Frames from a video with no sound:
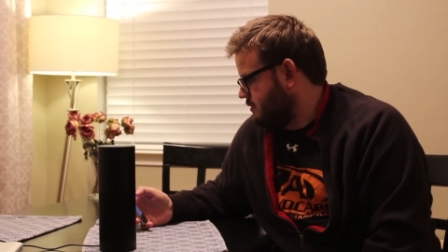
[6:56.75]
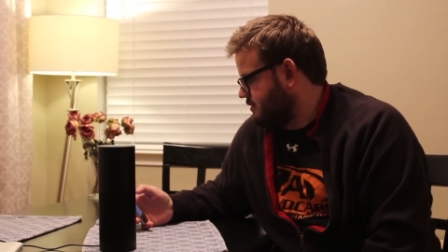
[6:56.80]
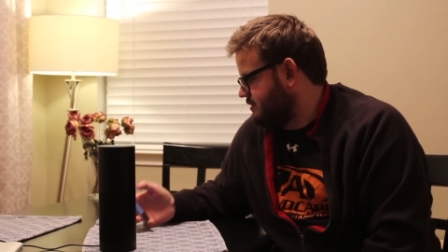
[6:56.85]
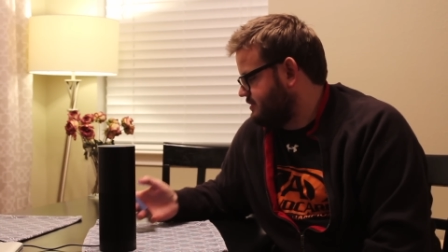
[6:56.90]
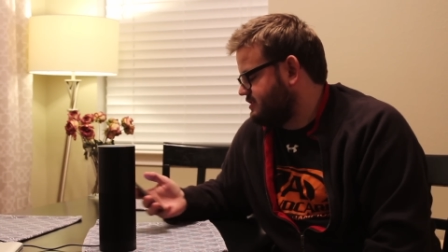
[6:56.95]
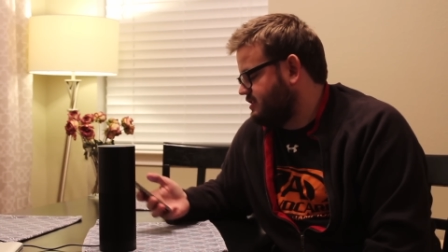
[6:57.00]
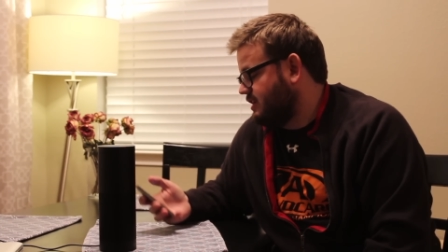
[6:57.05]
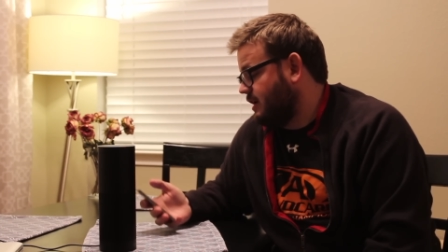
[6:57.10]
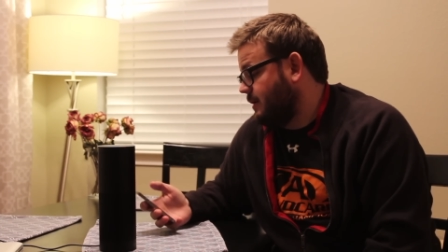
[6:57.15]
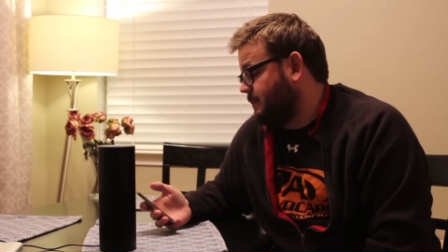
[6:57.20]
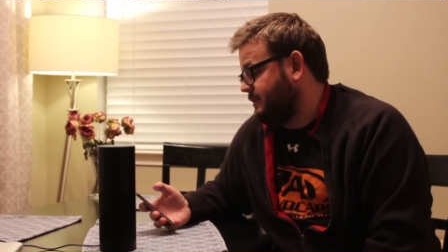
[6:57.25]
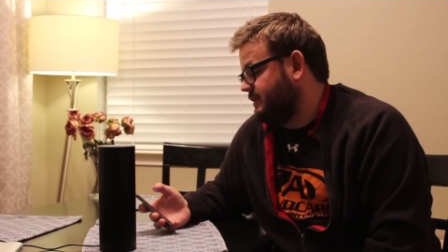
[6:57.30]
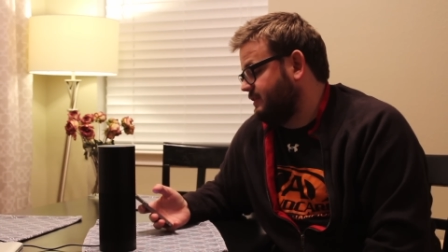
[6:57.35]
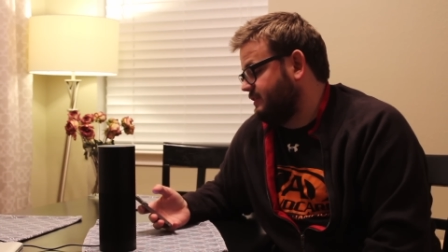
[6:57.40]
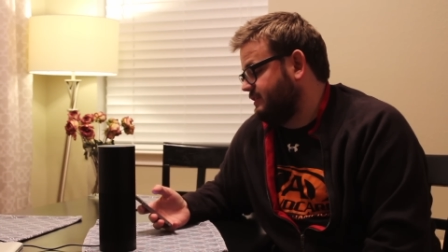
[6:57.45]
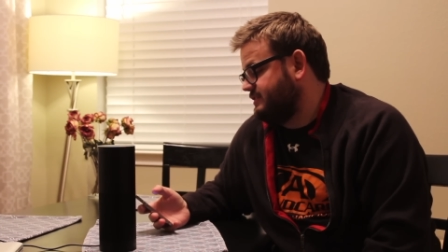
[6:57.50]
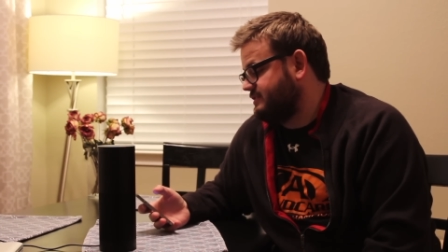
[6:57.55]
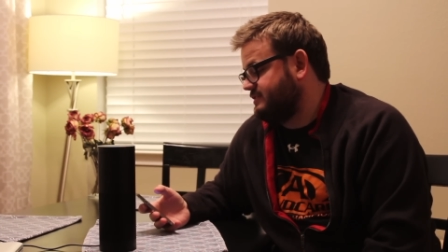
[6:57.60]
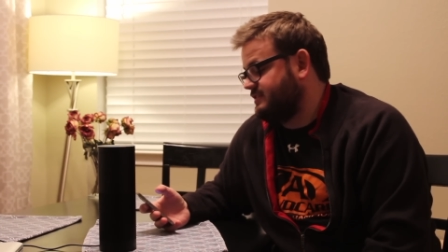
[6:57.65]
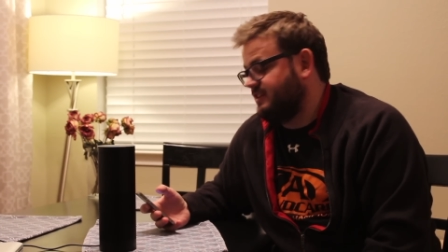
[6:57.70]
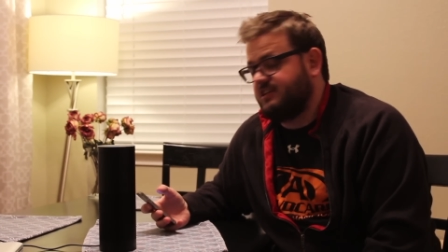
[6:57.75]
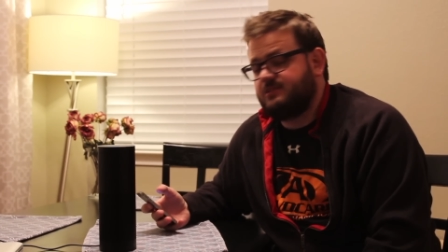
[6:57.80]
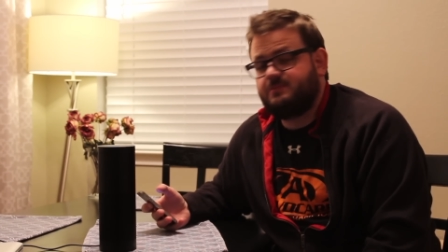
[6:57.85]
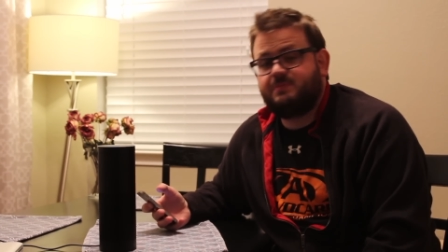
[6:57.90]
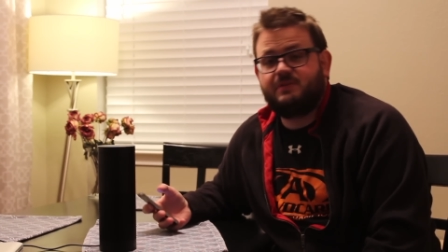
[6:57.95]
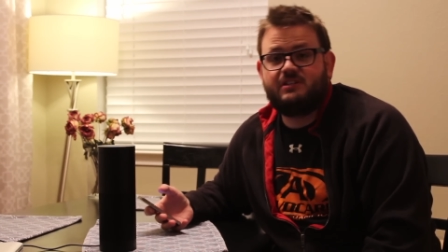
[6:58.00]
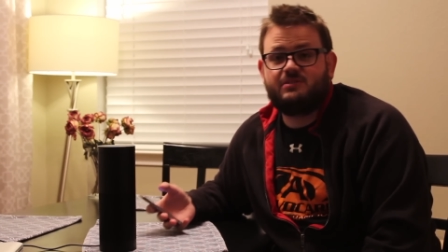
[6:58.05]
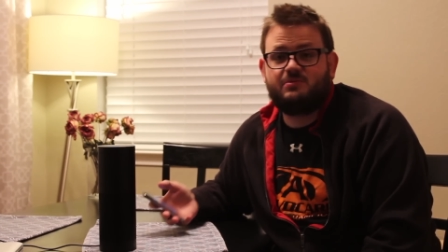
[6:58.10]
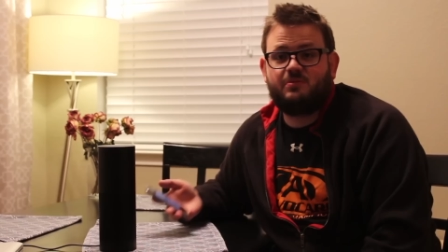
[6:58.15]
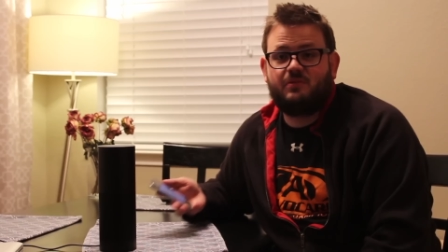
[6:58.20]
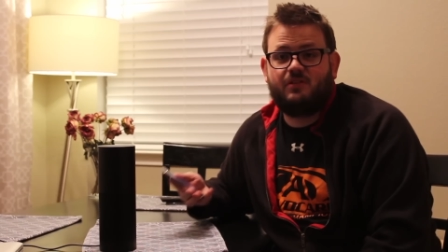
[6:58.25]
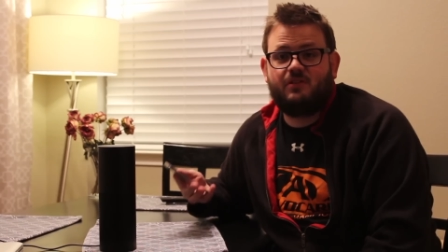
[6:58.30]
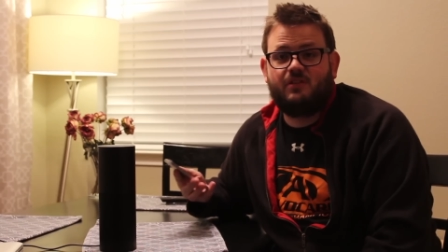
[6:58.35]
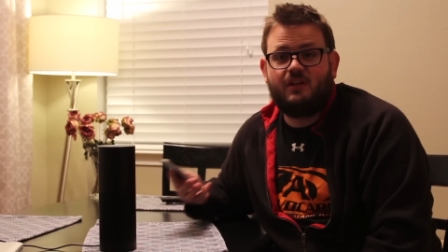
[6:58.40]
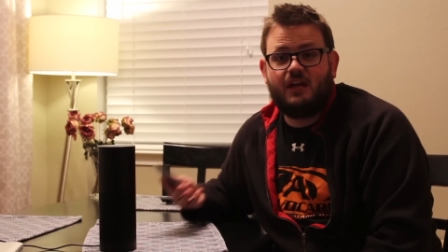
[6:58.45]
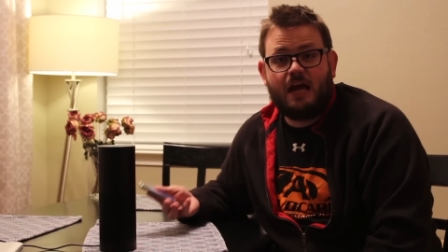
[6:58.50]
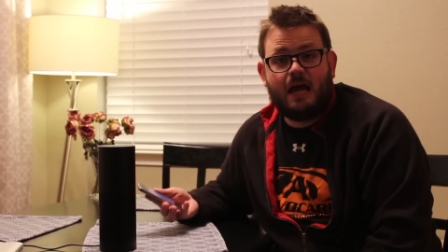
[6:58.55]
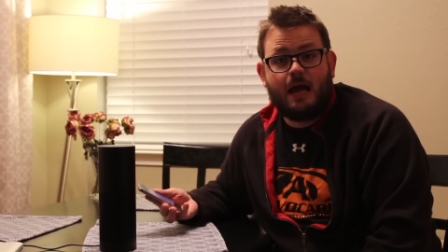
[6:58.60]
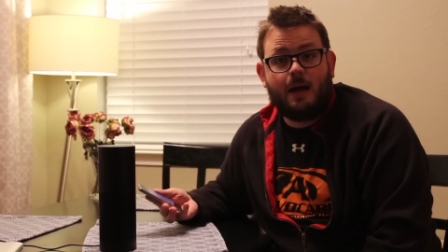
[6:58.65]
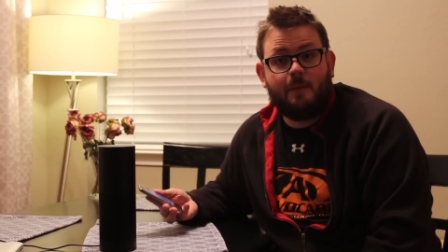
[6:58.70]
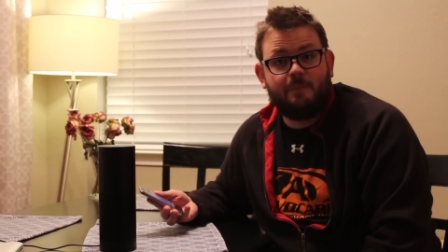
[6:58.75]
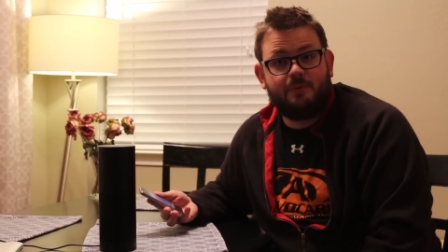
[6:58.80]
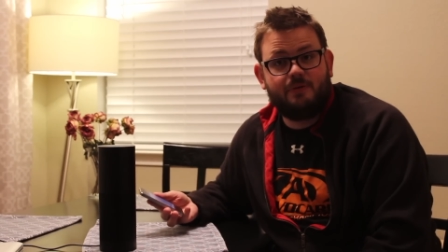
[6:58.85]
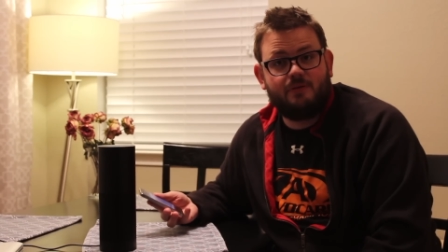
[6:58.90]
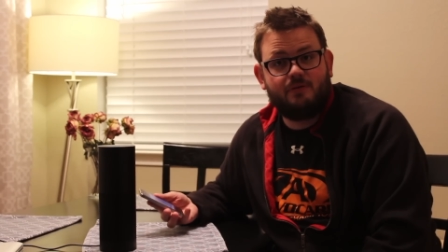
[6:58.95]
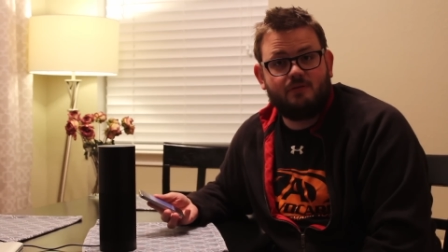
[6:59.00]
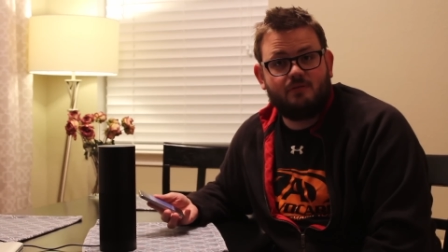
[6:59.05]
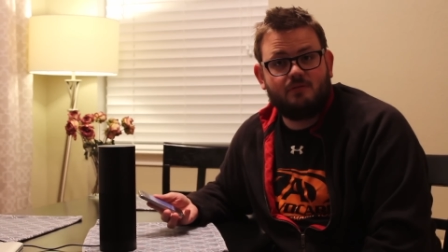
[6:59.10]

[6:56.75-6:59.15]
The shopping list takes place within the app